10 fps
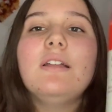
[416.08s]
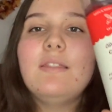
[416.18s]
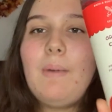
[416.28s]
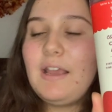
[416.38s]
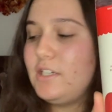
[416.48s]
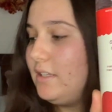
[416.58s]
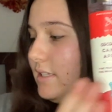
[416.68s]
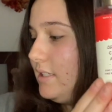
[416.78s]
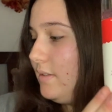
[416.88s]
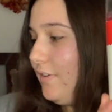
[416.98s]
The packaging of
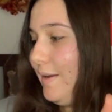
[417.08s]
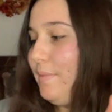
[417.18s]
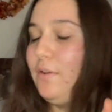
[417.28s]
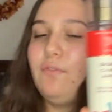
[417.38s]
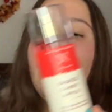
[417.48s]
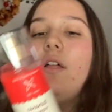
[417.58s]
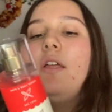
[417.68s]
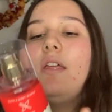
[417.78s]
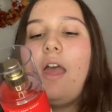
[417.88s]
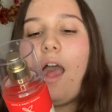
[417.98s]
this is very beautiful.
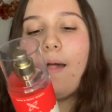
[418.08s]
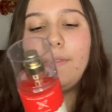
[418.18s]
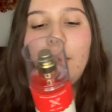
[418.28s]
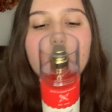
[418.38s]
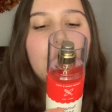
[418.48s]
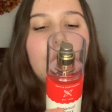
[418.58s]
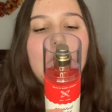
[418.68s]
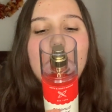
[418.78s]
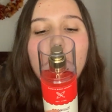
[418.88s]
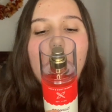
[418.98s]
Um, the notes are
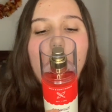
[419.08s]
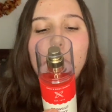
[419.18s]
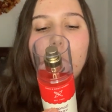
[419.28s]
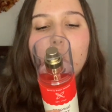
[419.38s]
candywood apple,